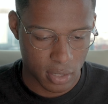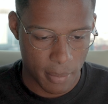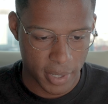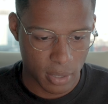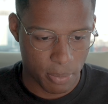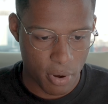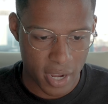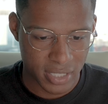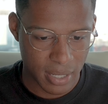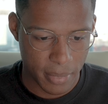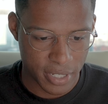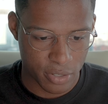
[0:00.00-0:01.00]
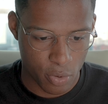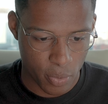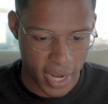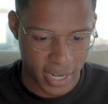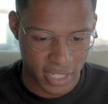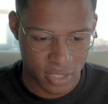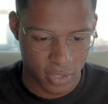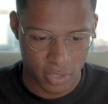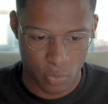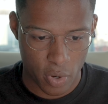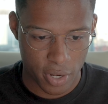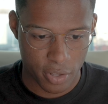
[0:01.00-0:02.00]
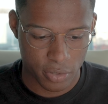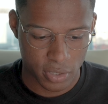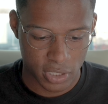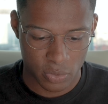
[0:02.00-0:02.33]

I mean, the proximity is great. And it's, it's one of those,